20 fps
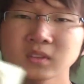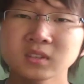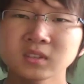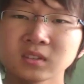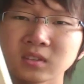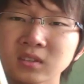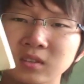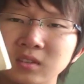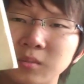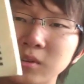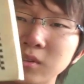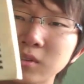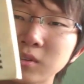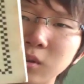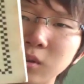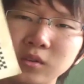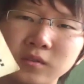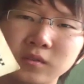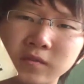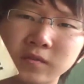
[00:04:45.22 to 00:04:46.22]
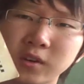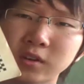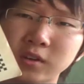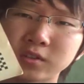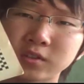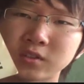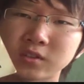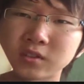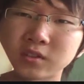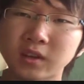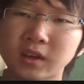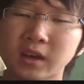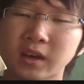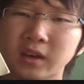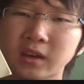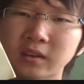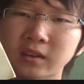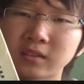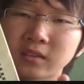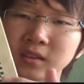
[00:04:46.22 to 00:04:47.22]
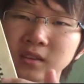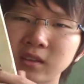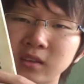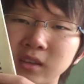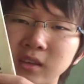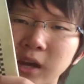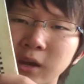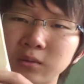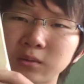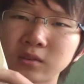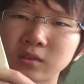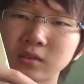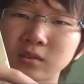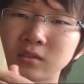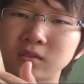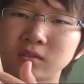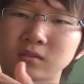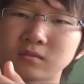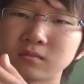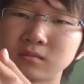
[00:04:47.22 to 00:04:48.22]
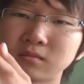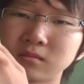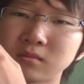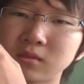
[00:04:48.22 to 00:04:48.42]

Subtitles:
This is the Mongolian version, and the outer,